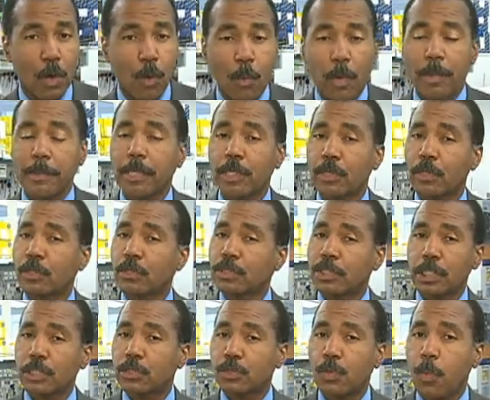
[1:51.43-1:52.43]
Women earn
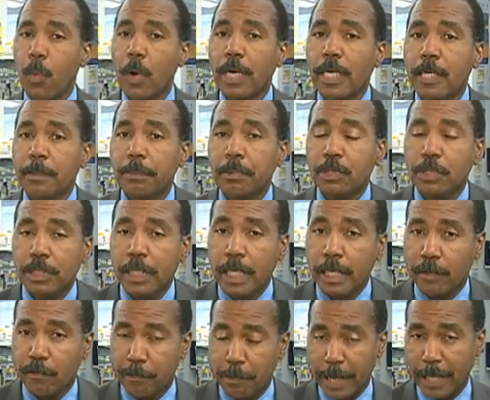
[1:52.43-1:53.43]
just 20%
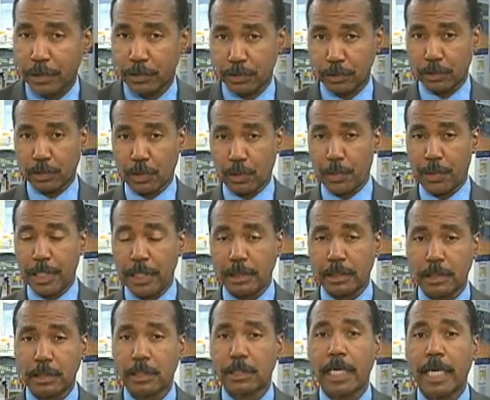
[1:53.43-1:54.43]
of bachelor degrees
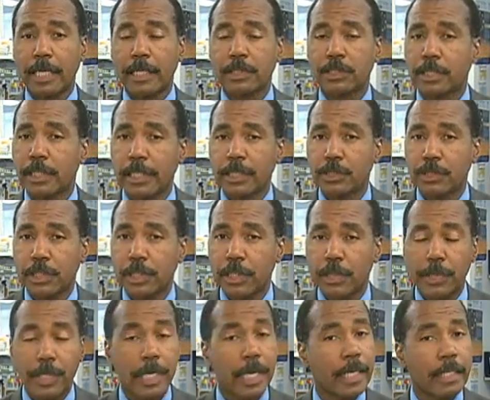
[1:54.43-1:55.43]
in science and
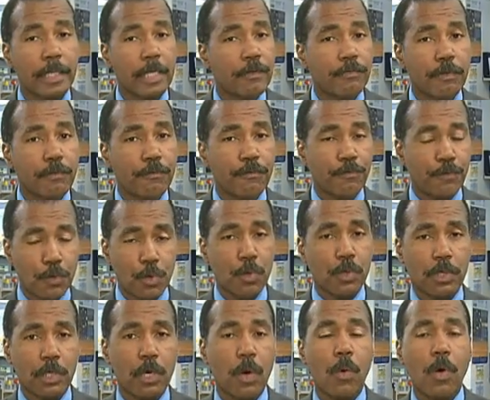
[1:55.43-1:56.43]
engineering, and even
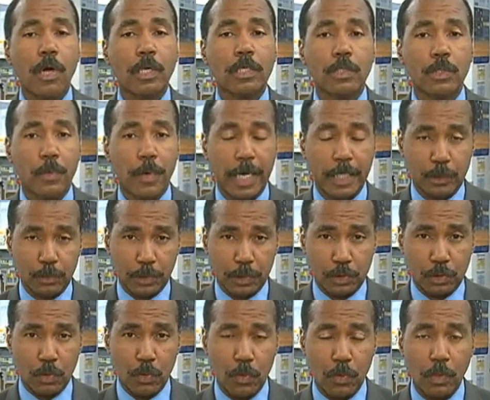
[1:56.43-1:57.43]
fewer go on to graduate
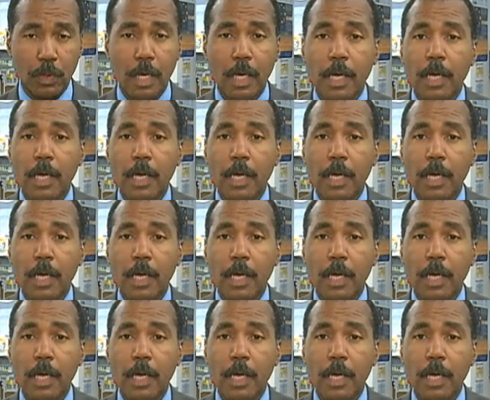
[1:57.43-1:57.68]
school.